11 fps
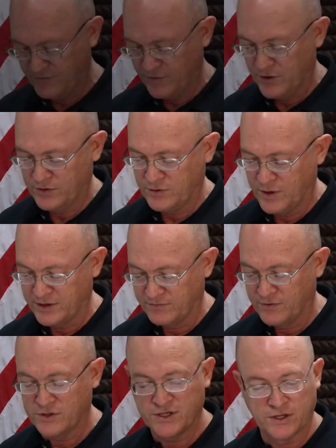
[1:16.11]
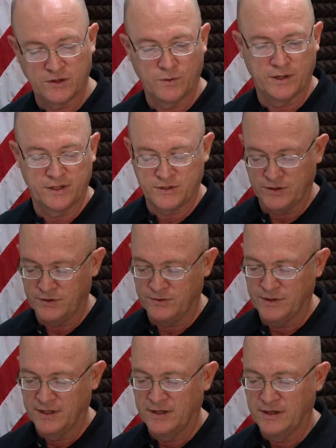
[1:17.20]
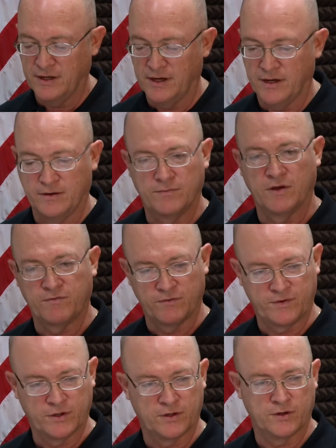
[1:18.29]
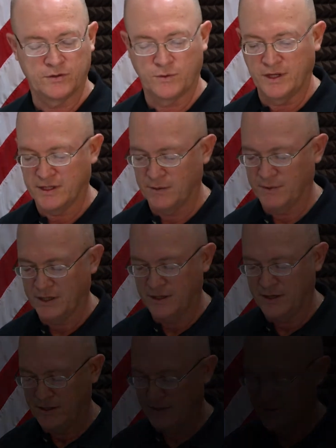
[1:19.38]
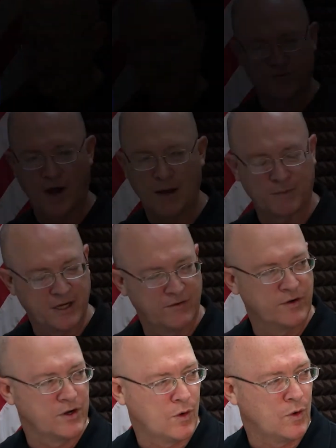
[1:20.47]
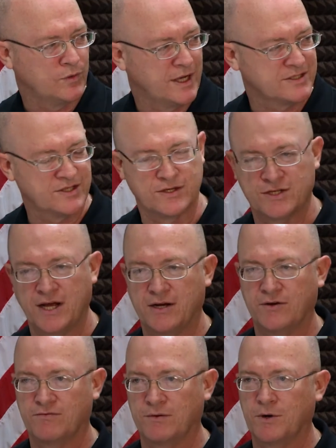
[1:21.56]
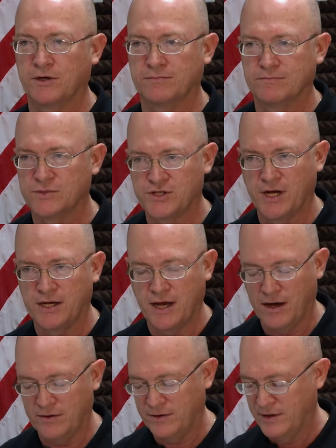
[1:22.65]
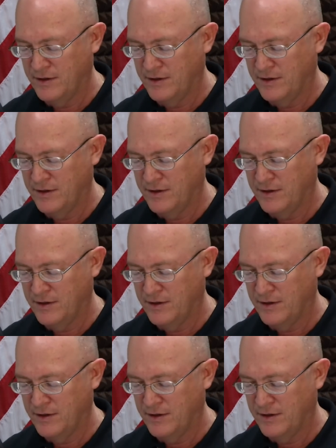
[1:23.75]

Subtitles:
for an earthquake, the first thing you want to do if you feel an earthquake coming on, it's drop, cover, and hold. That's the standard from our shakeout.